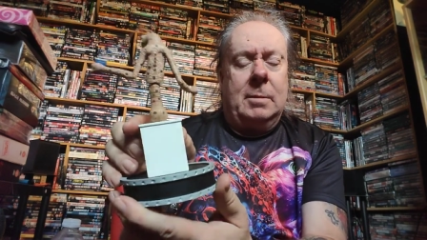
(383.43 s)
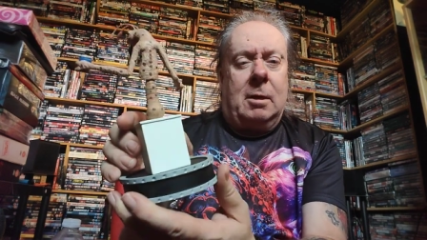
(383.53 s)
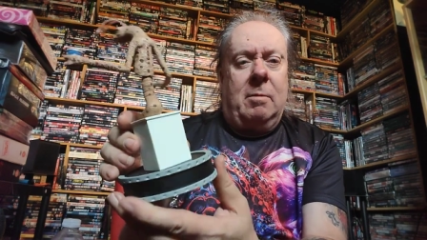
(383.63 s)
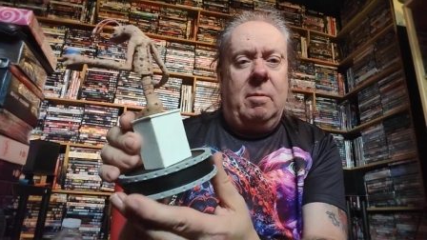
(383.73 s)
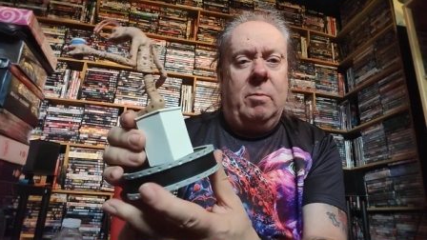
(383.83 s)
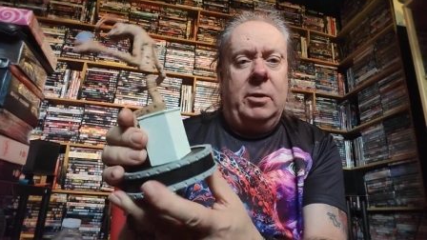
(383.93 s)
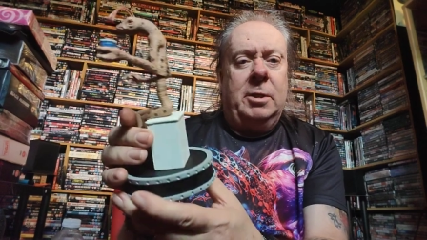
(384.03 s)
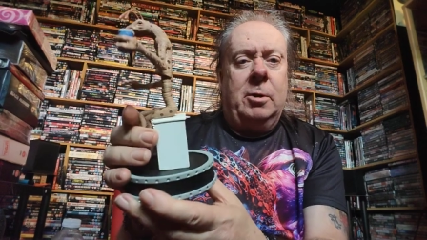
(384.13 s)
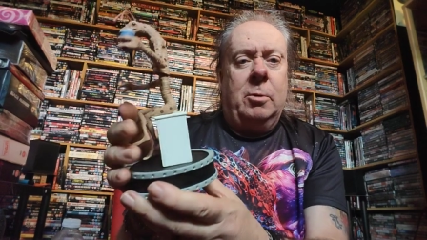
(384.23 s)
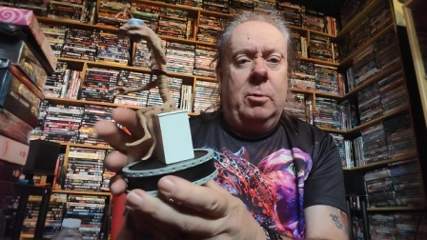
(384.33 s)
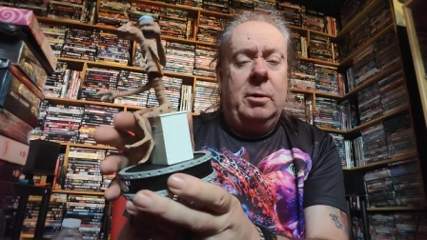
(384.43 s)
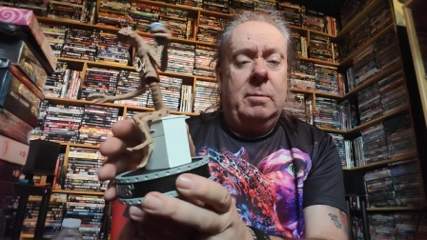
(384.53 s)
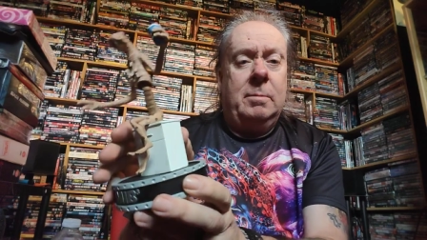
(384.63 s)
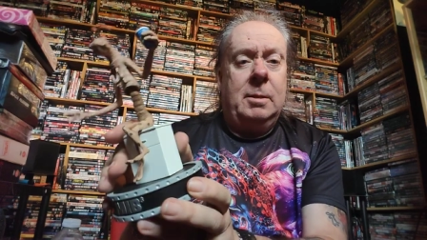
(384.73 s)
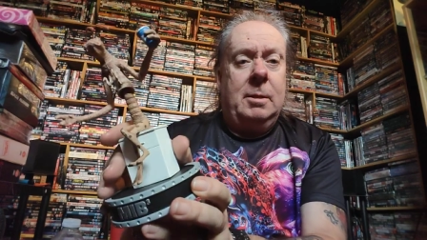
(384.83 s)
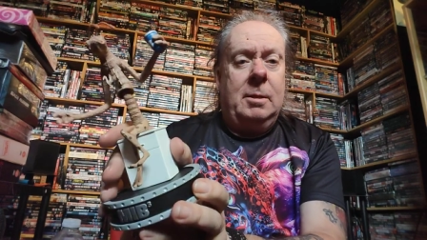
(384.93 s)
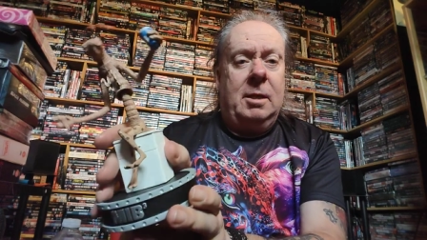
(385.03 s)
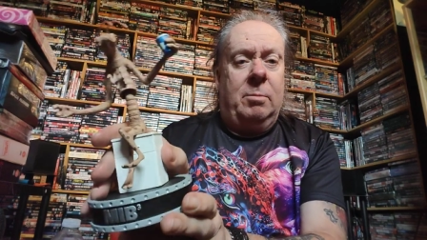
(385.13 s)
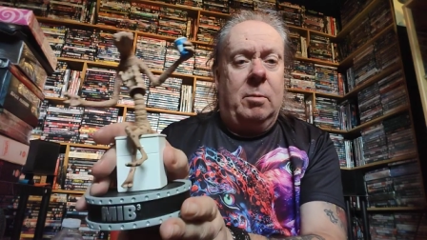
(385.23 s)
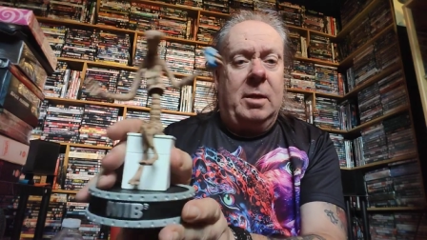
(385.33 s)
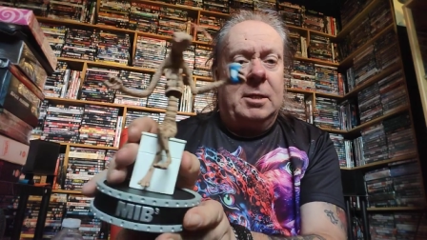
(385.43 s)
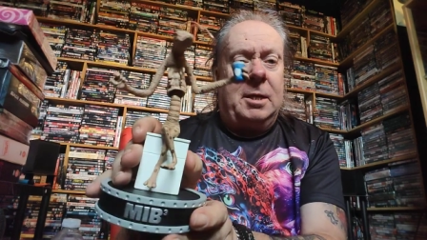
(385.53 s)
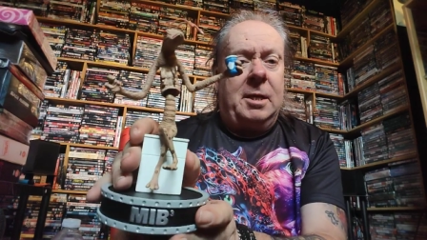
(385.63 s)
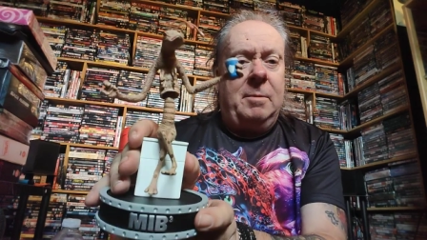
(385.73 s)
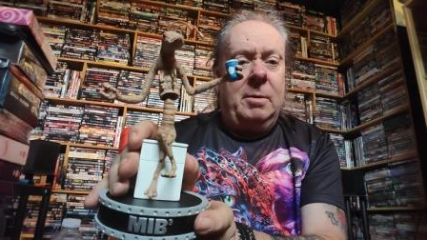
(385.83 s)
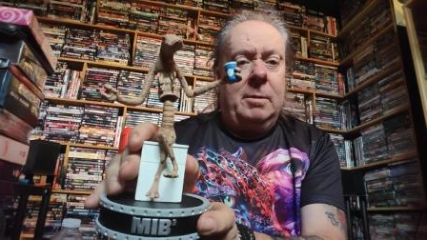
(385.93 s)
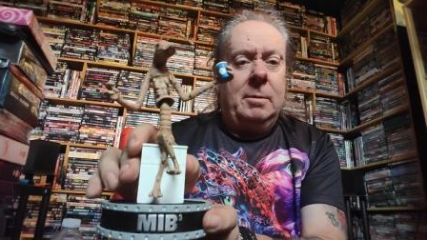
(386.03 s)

Can't remember what he's called. He probably has a name.